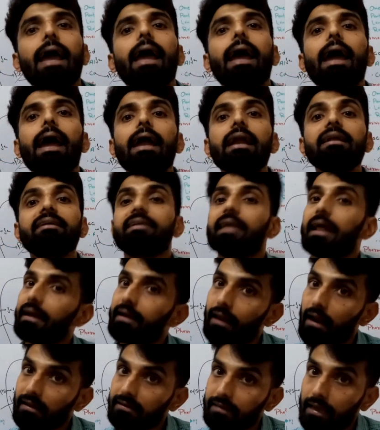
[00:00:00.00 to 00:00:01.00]
and
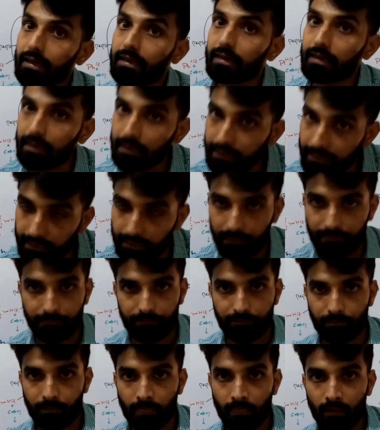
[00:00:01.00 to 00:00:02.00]
tetracycline.
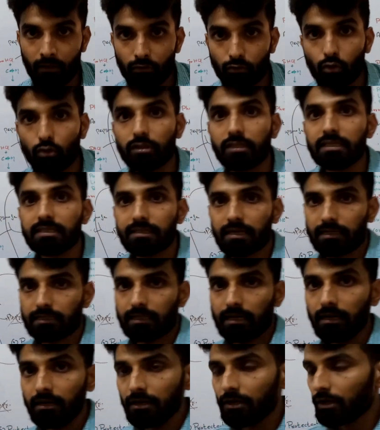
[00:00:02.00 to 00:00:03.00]
So these are
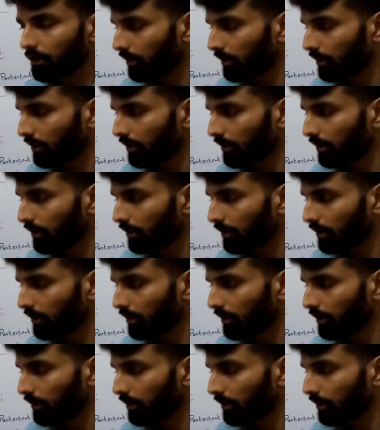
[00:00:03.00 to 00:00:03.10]
the